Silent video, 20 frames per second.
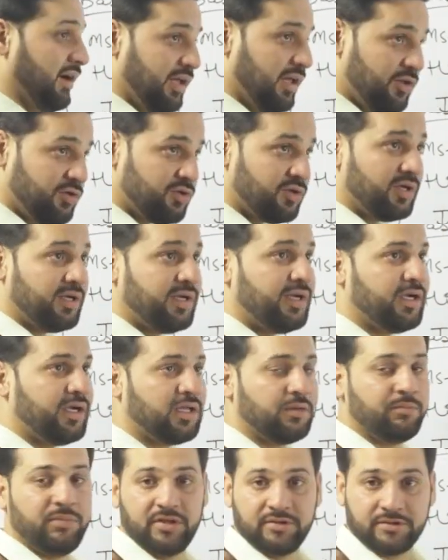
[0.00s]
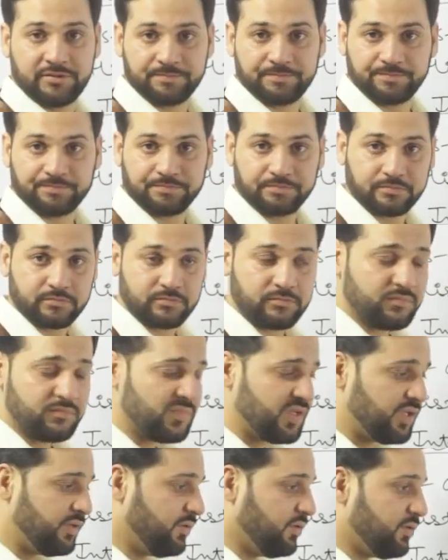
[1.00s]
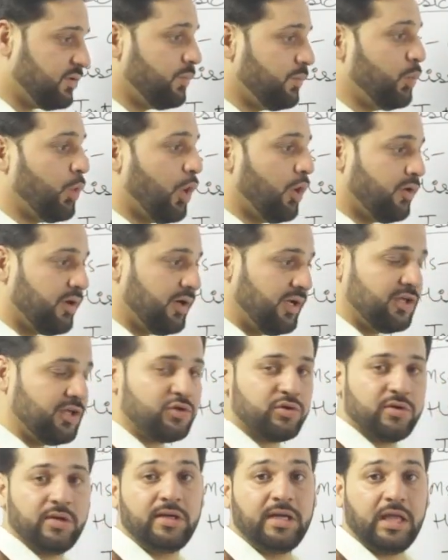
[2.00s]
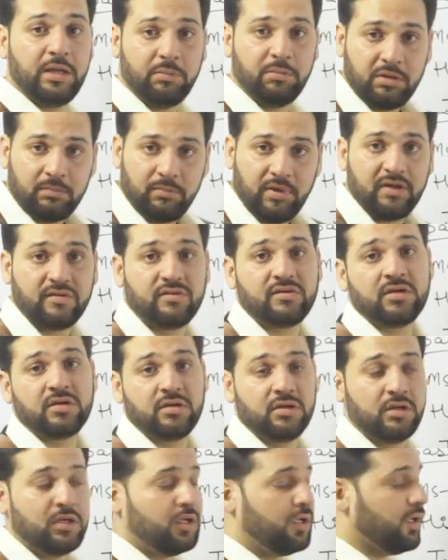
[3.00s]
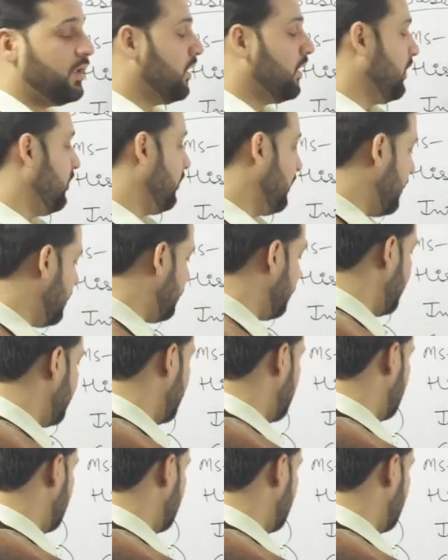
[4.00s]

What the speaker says: relational database system, non-relational table based. You need to